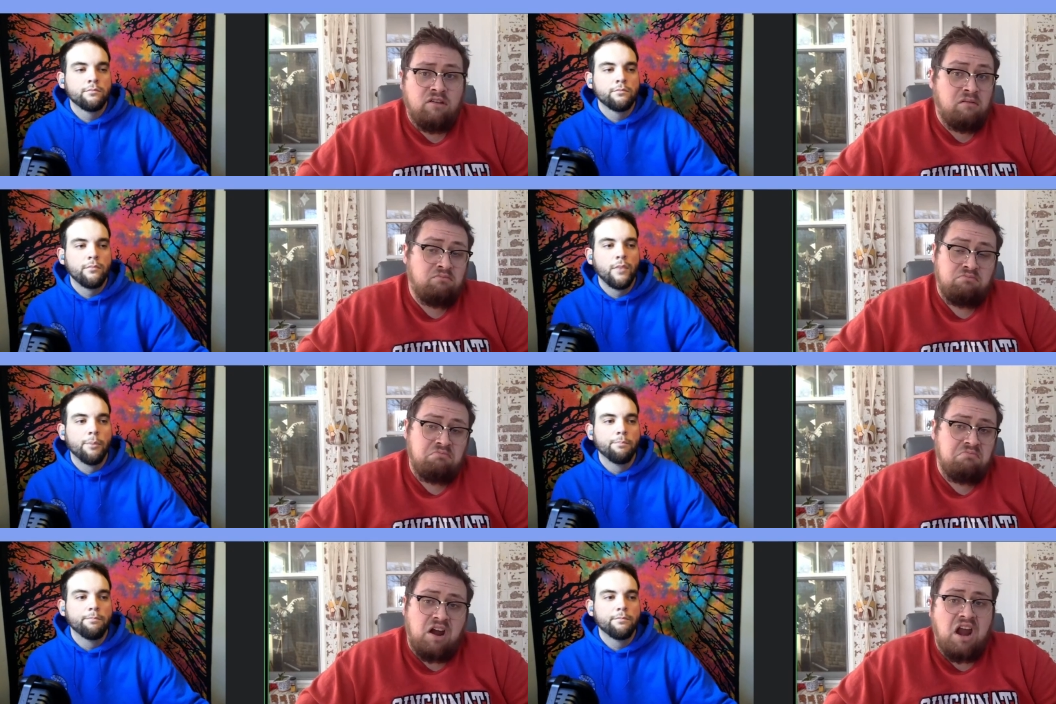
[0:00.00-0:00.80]
Speaker 1: I was like,
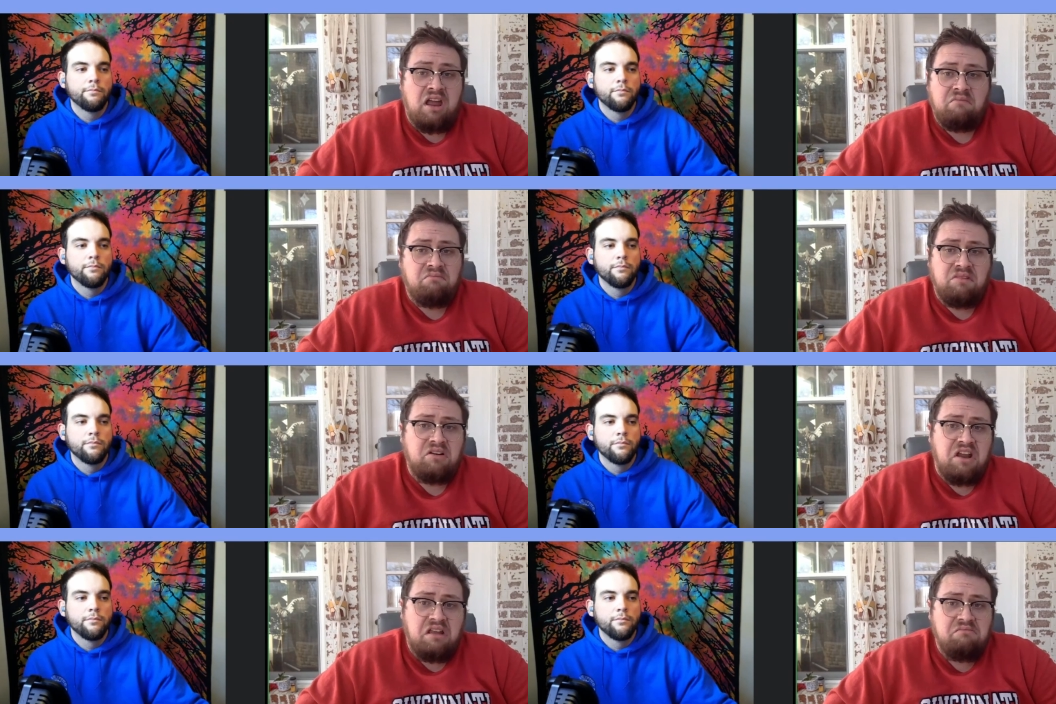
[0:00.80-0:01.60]
all right,
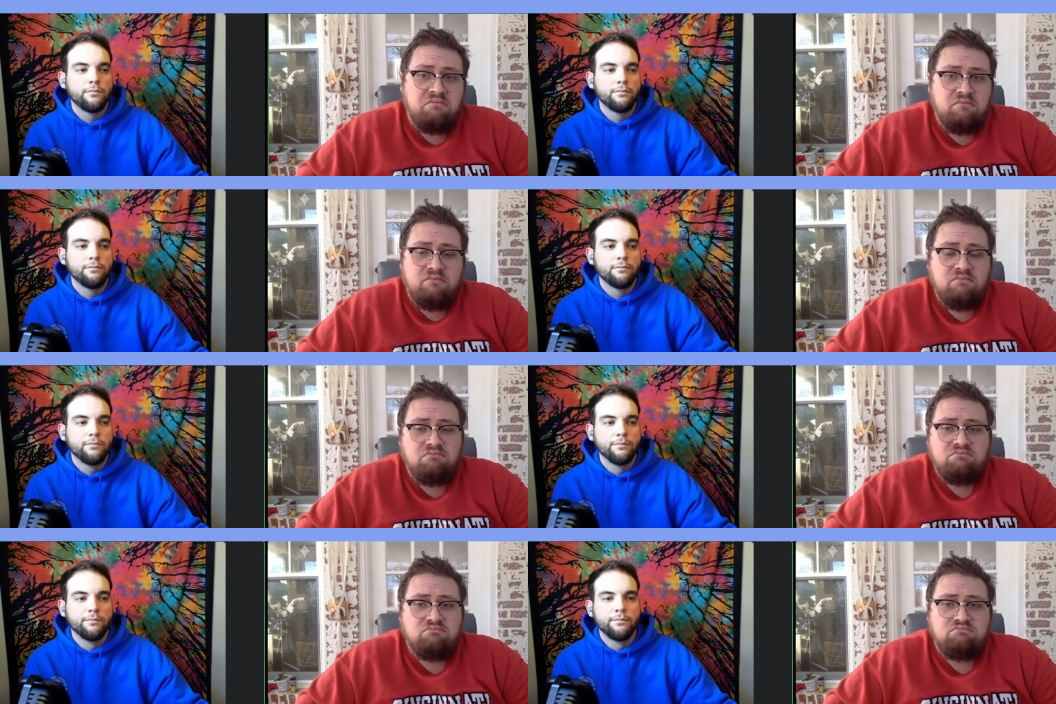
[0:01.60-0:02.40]
they're done.
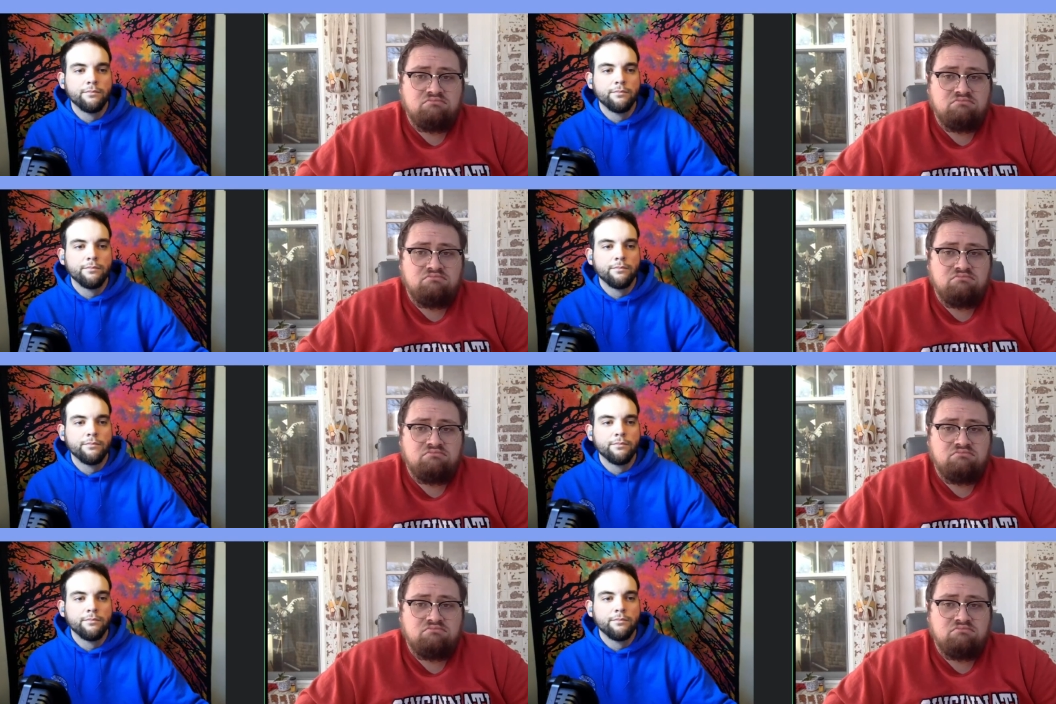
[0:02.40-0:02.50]
Mm-hmm.